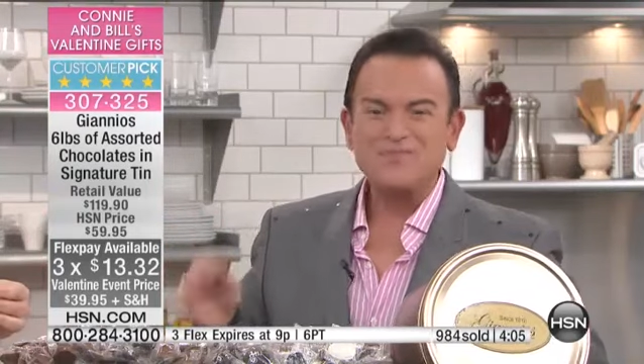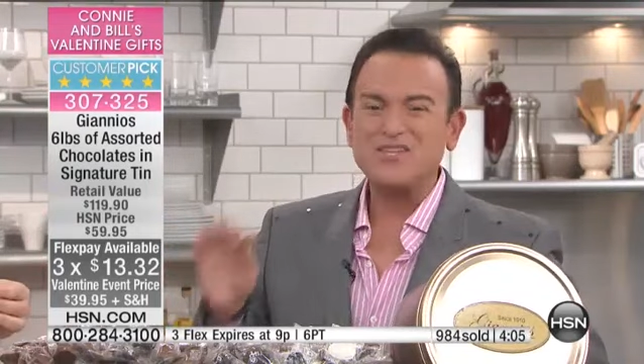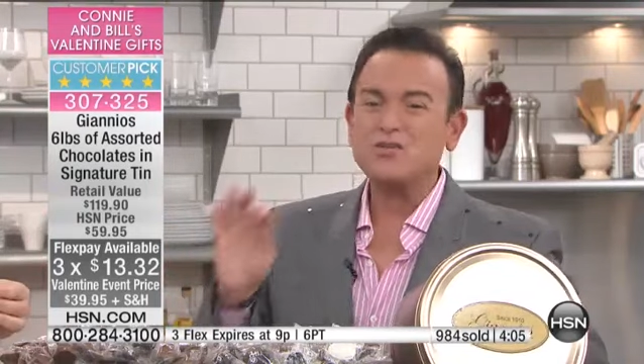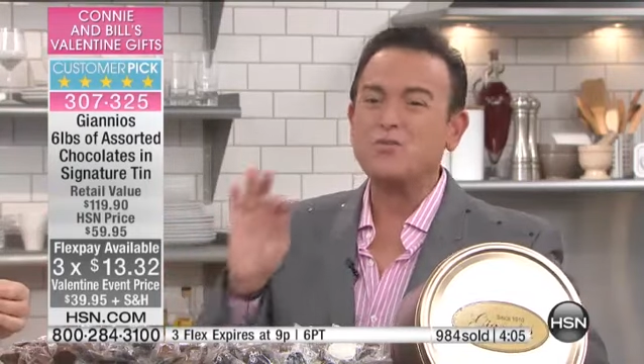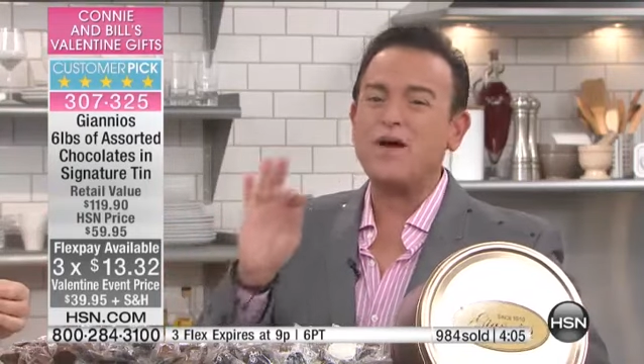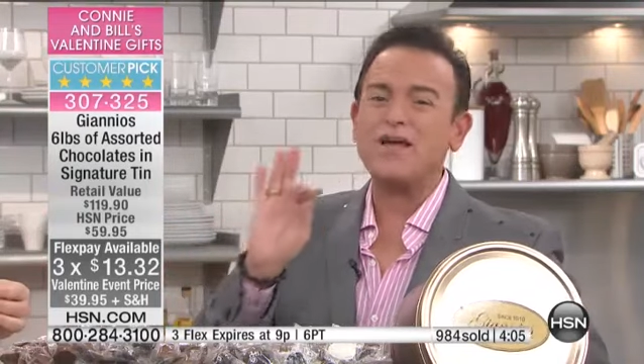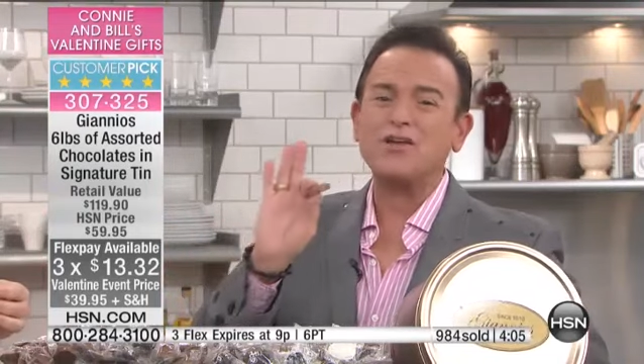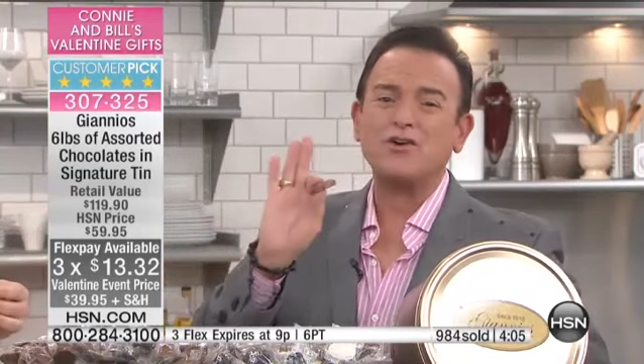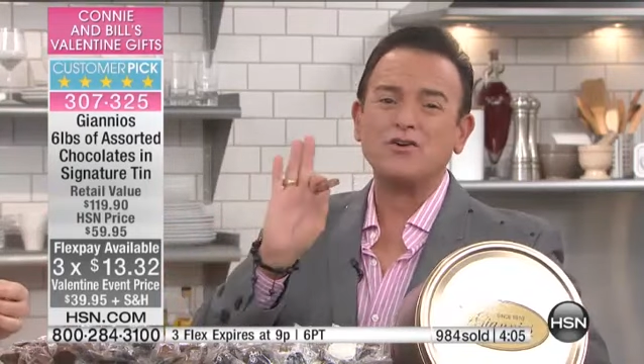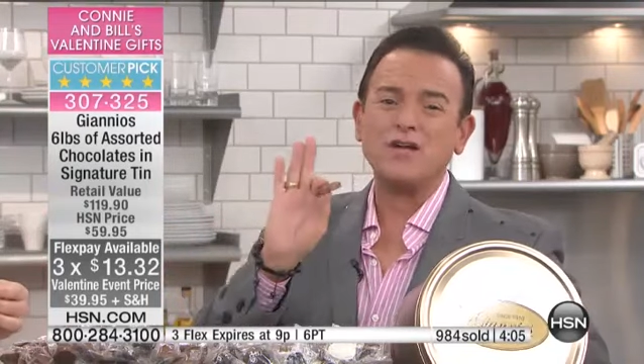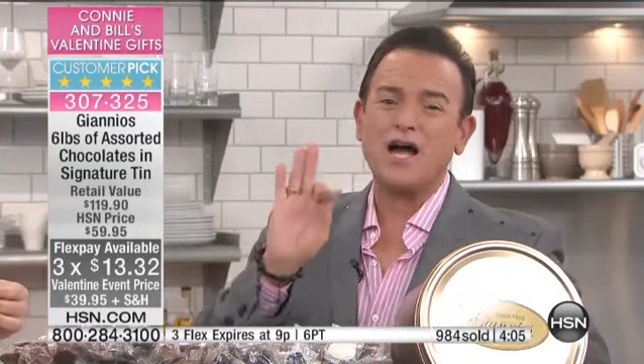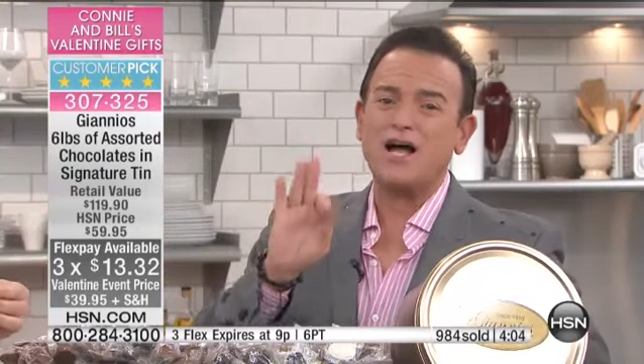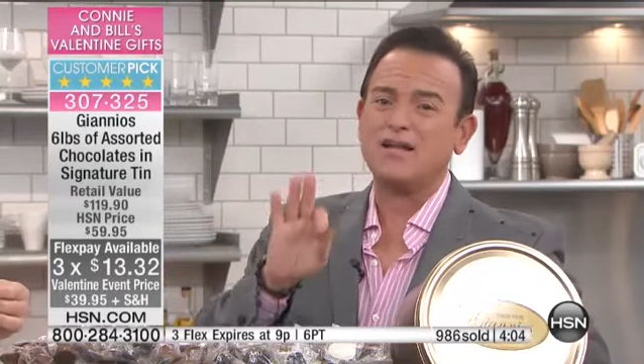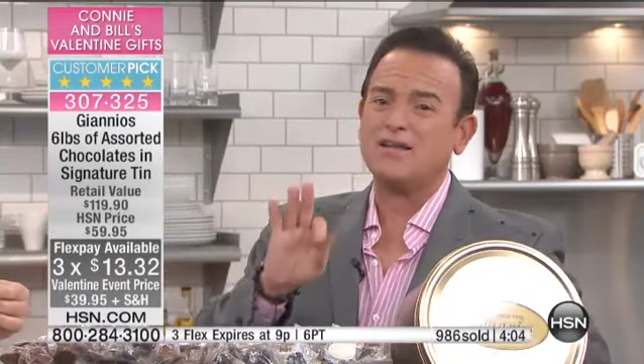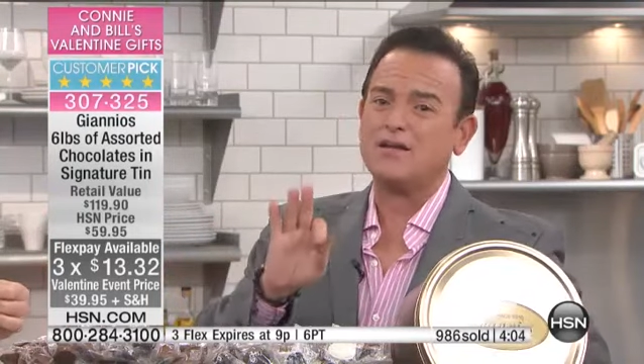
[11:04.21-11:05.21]
This way you're
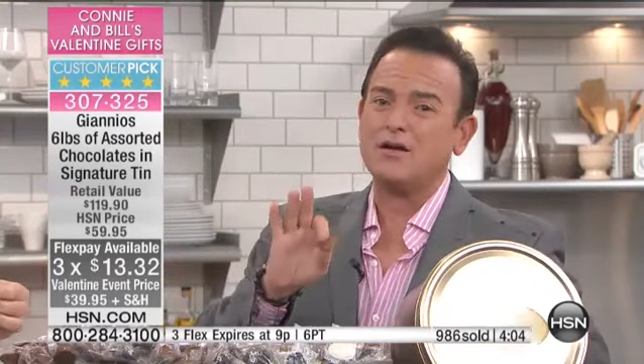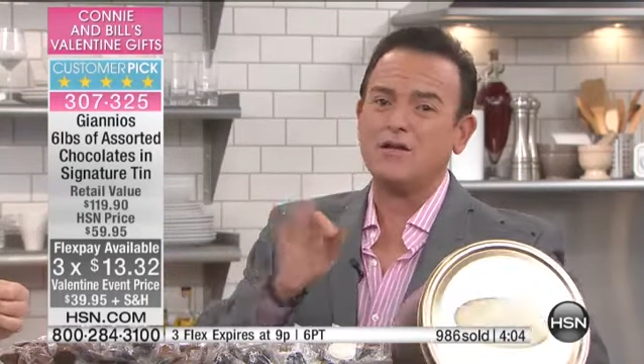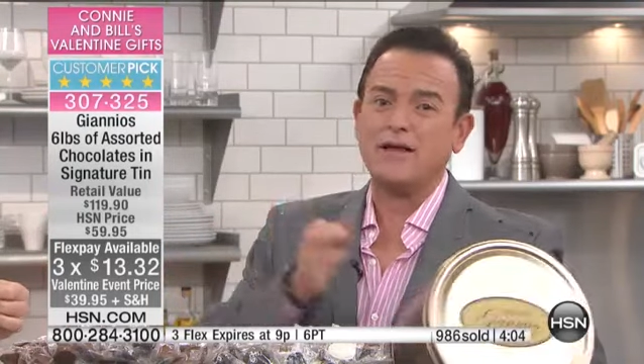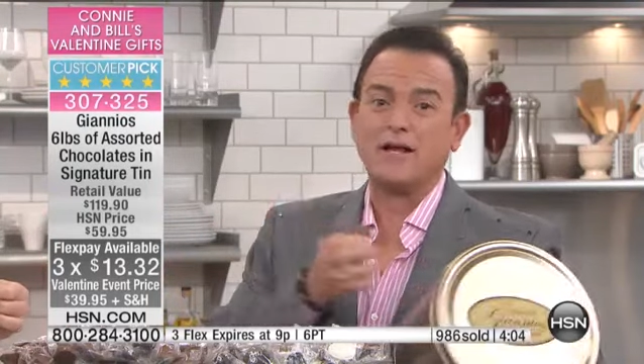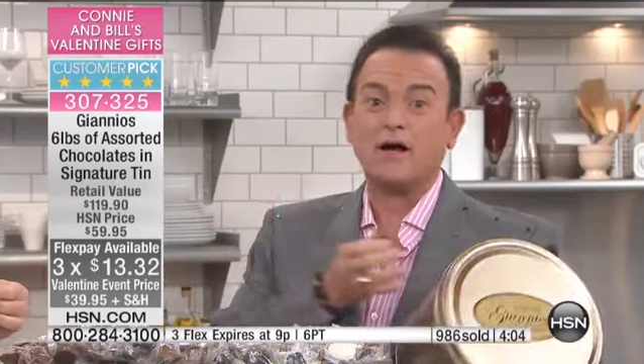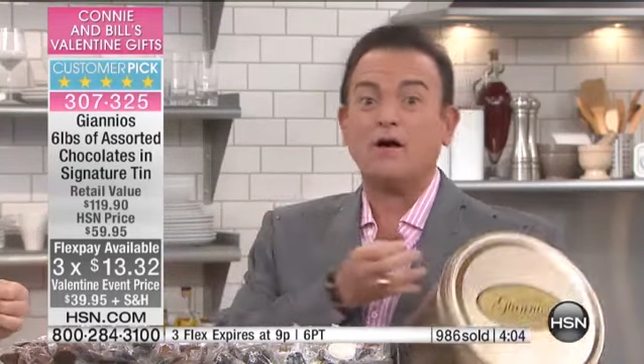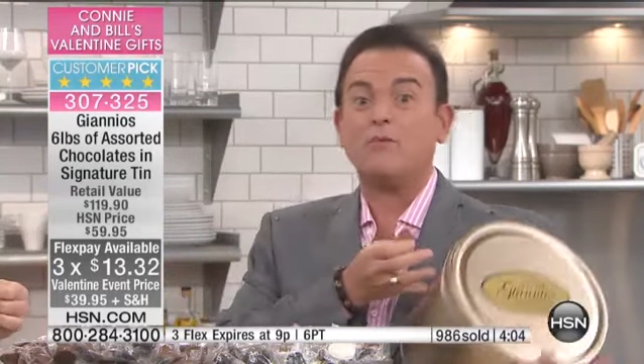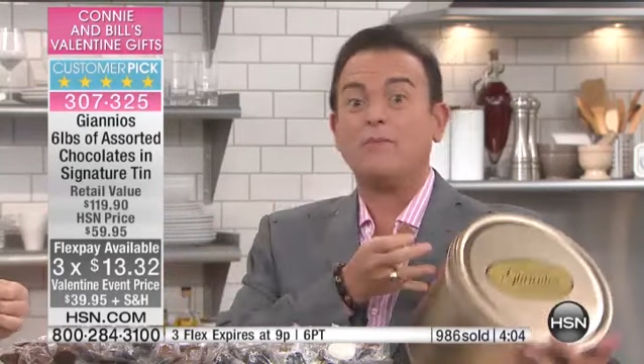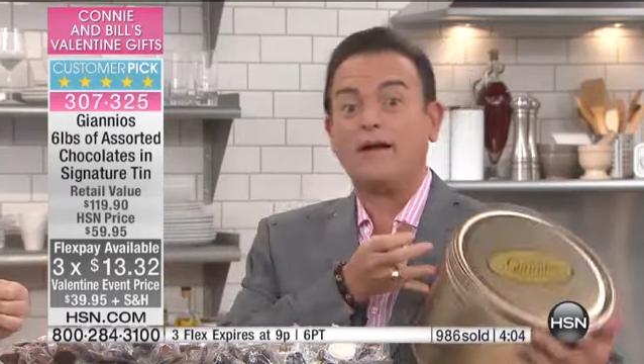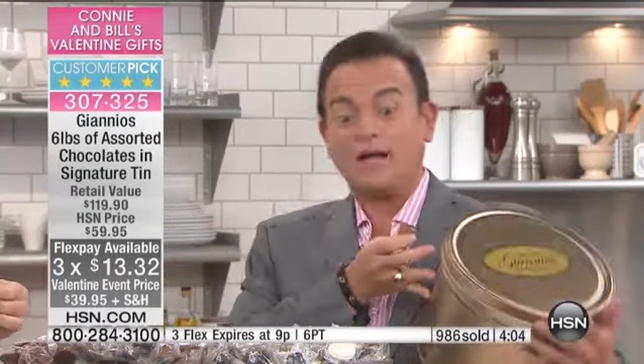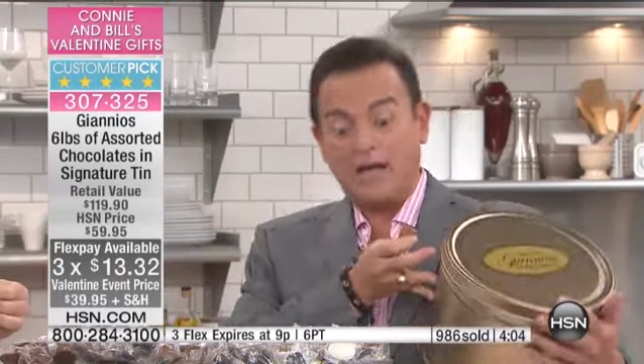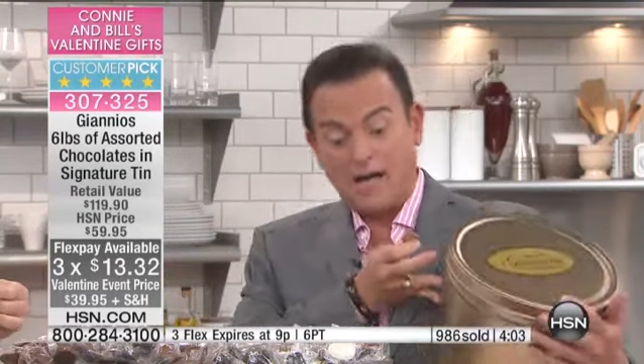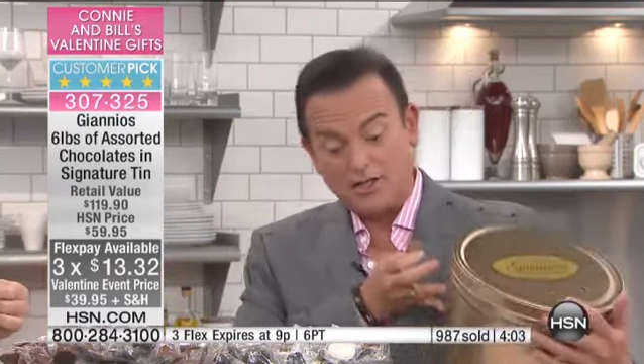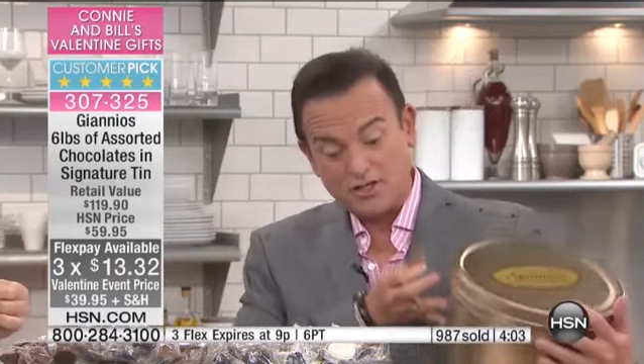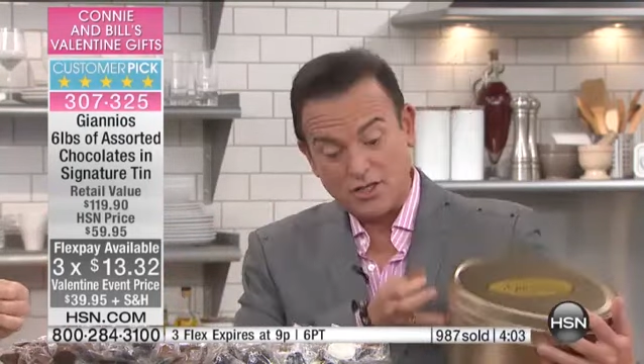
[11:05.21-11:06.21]
not, you know, like, oh my
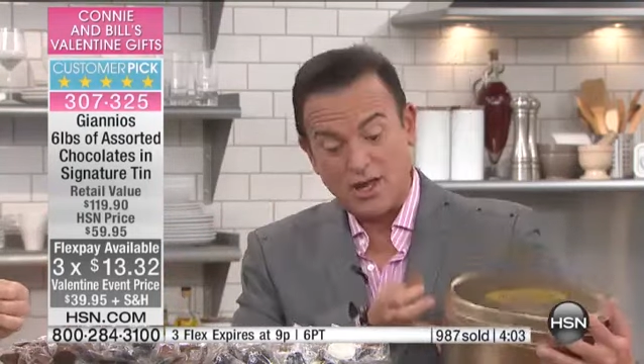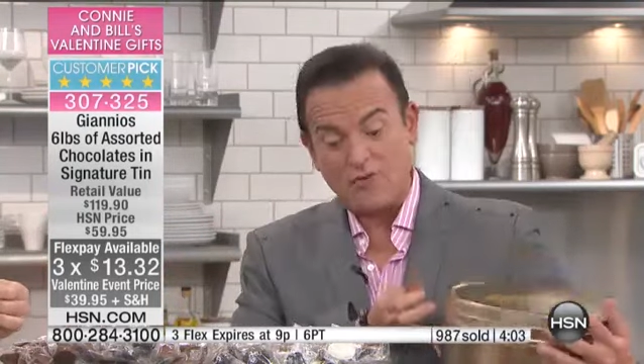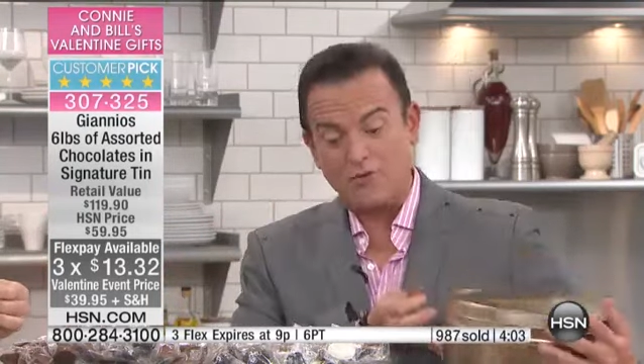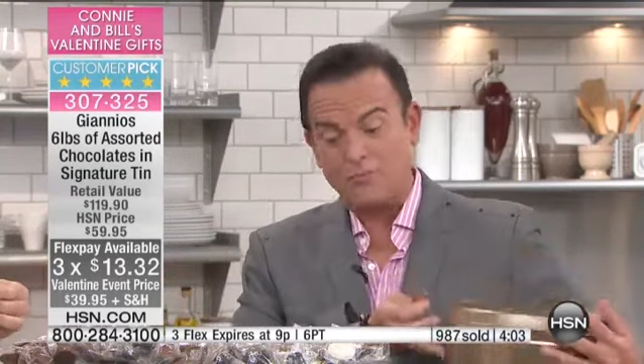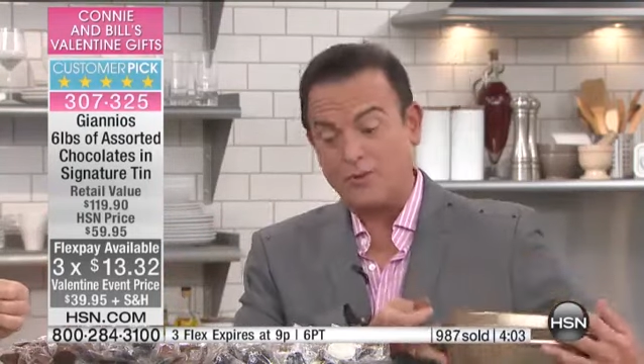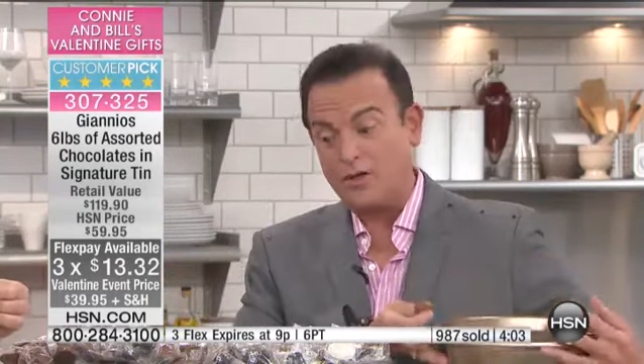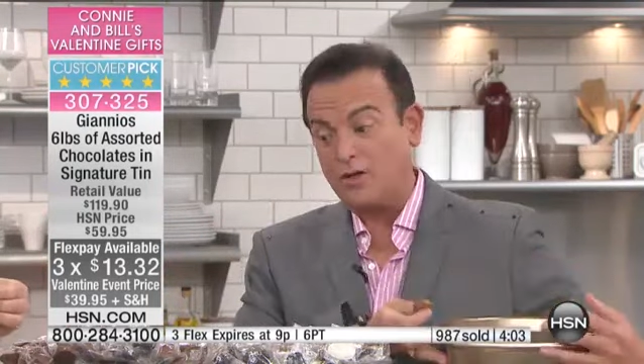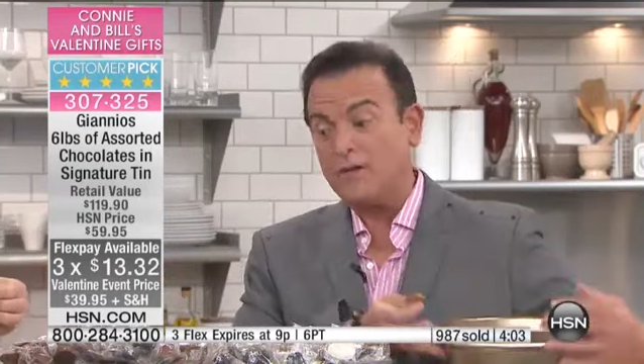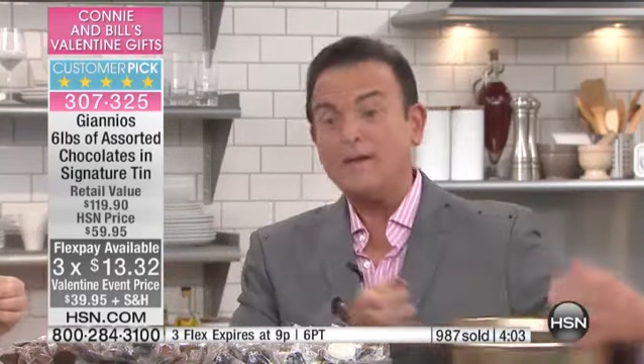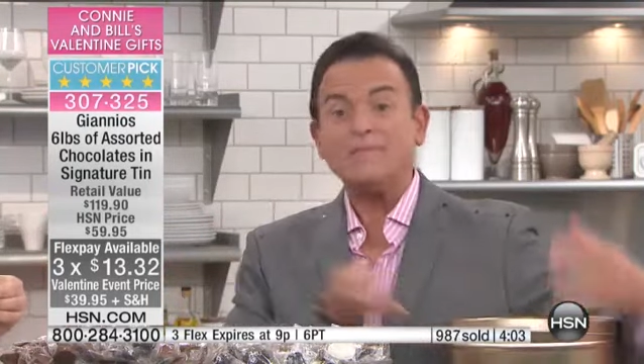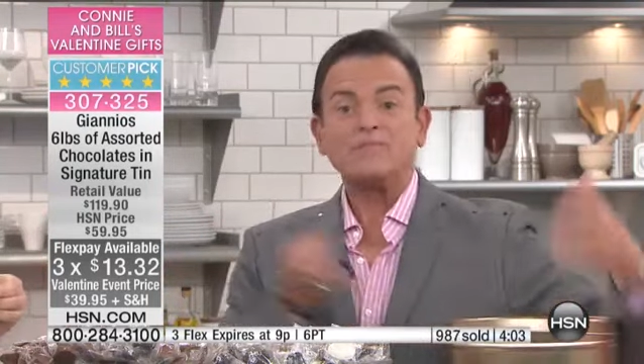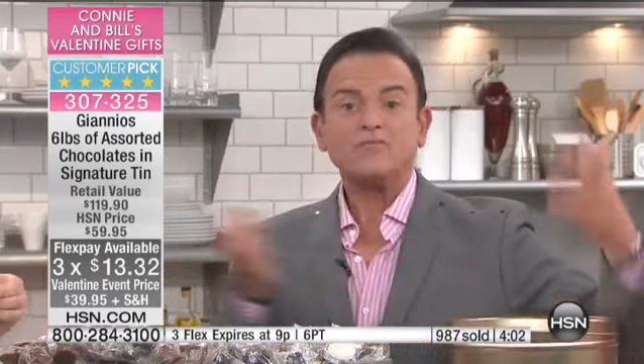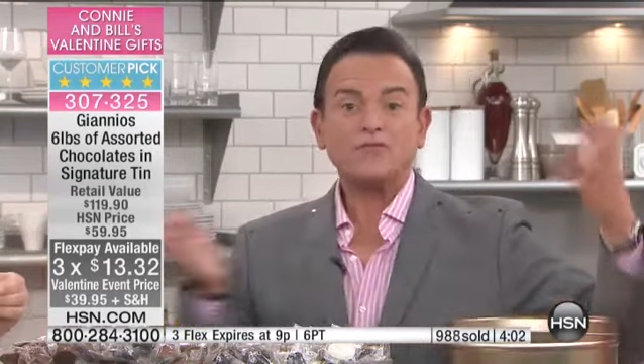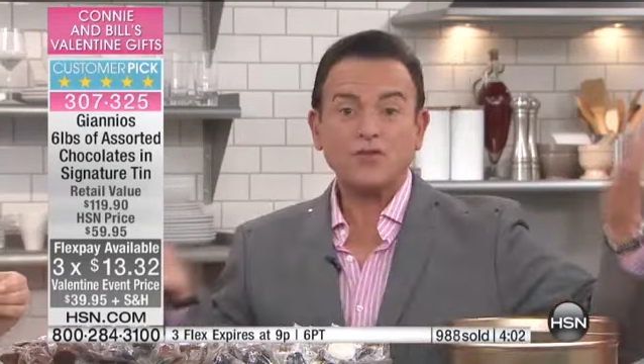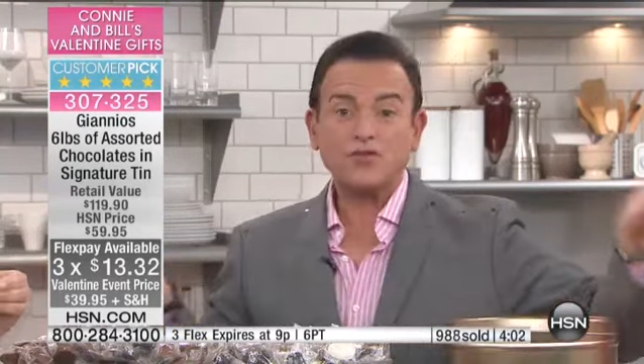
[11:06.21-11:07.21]
gosh, another bill.
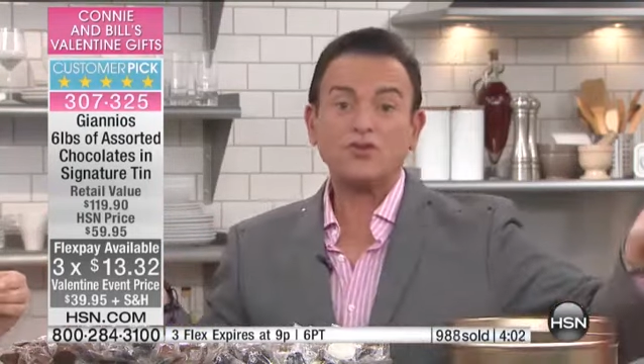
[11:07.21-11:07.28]
For